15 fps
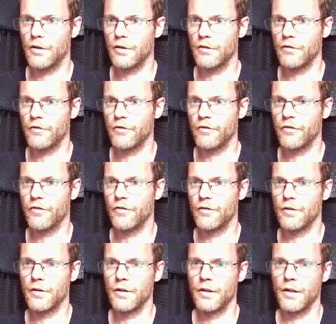
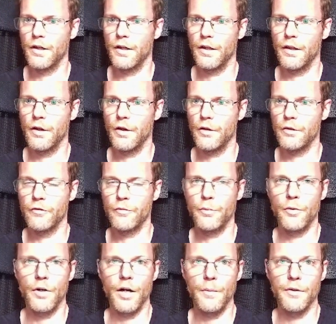of
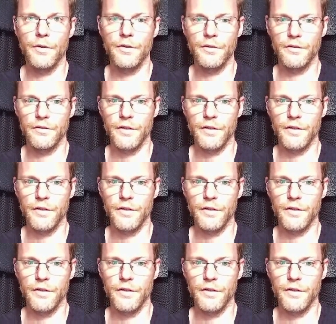parameters